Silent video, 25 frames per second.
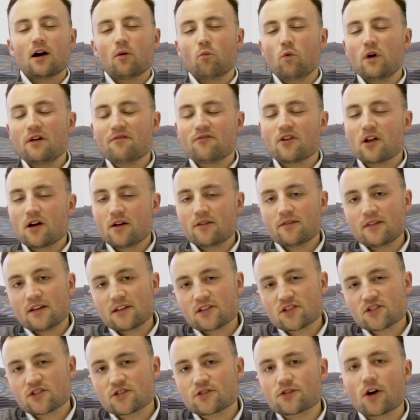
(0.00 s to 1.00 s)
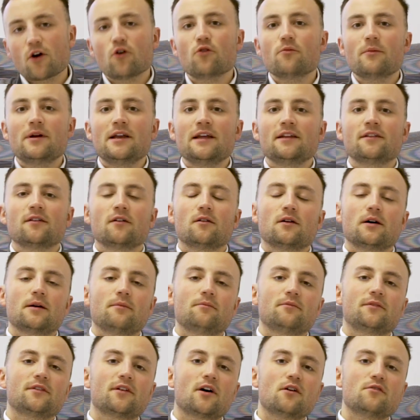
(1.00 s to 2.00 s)
And we've learned this so many
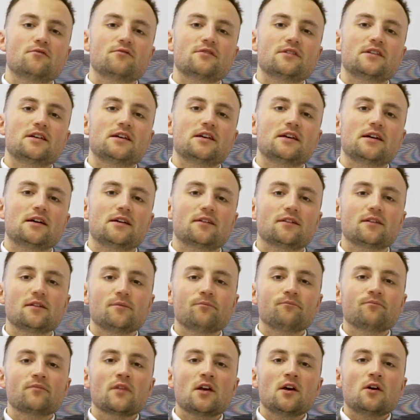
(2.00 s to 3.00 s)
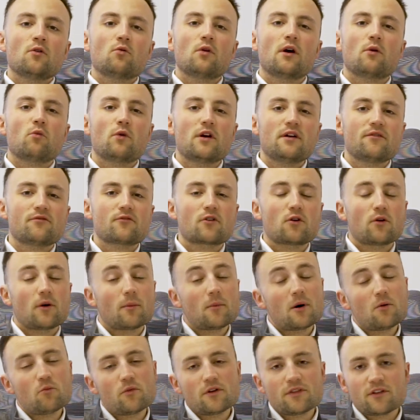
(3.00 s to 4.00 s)
times over the years, where we've
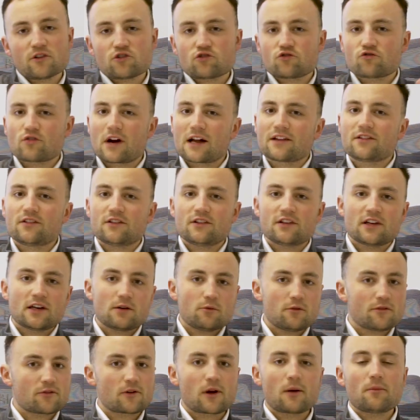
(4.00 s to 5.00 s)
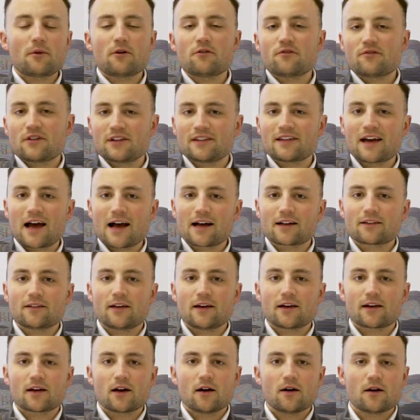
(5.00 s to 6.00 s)
come up with a strategy, we've come up with a
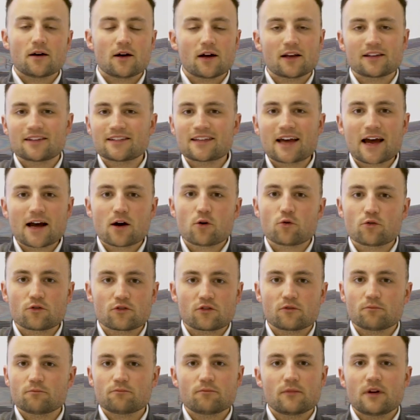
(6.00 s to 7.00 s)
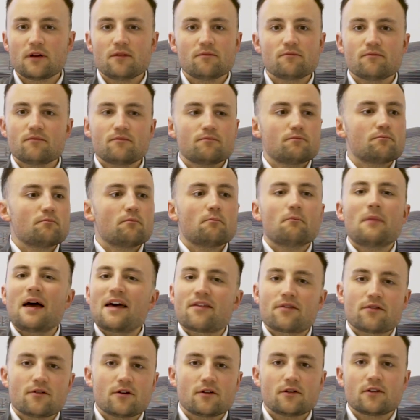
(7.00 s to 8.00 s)
tactic, a sales
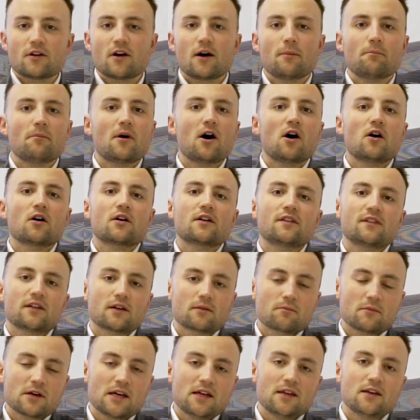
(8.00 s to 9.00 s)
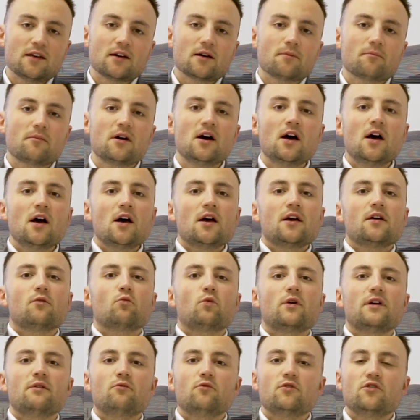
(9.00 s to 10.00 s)
method, a marketing medium.
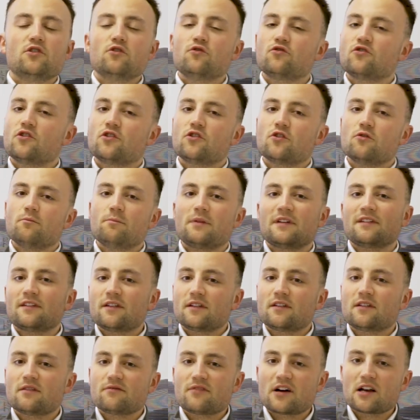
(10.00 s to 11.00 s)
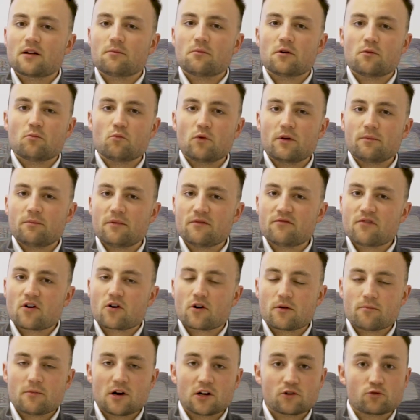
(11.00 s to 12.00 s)
We used to do business development, we'd
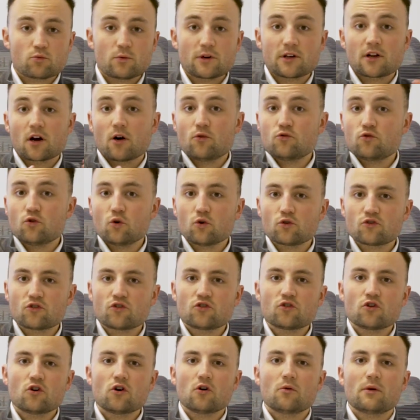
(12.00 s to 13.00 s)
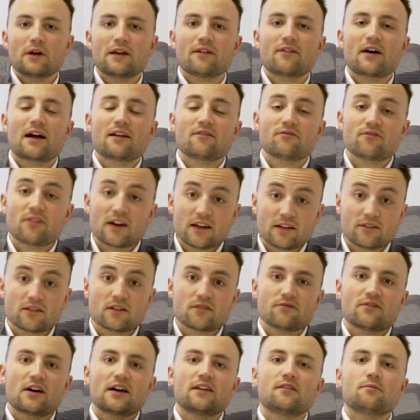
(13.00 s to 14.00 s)
go door to door, we've had
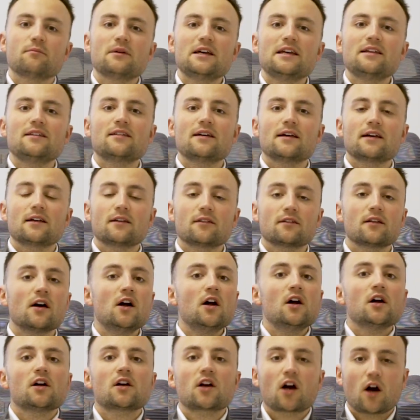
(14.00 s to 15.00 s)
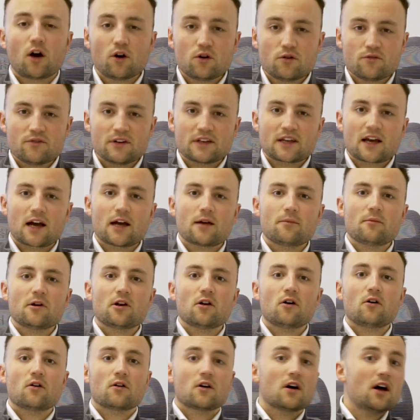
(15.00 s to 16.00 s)
face-to-face meetings. COVID came
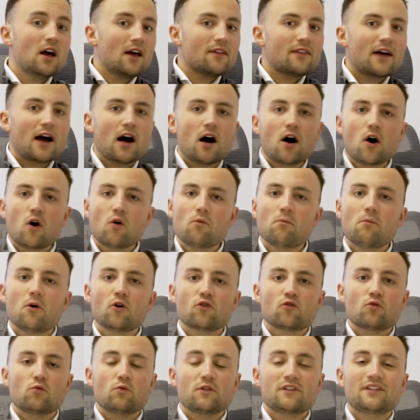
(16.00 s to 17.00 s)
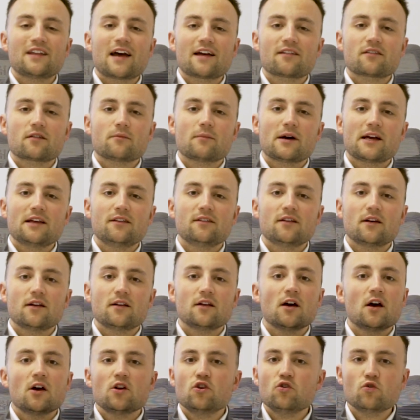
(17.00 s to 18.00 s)
along, that whole model was decimated.
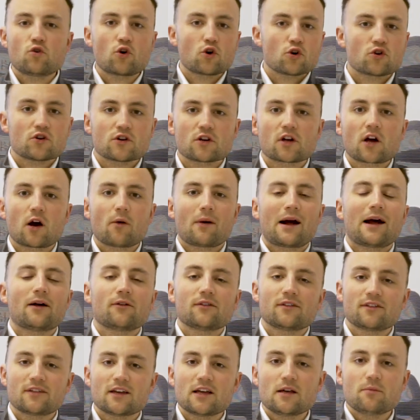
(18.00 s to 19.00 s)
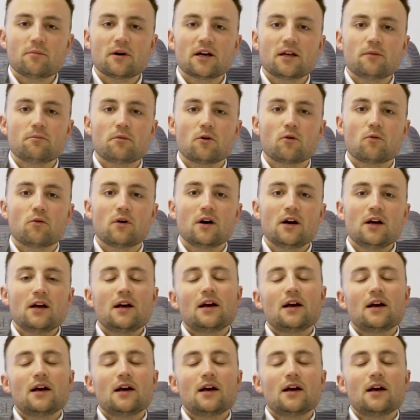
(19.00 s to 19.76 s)
You couldn't go out and see people.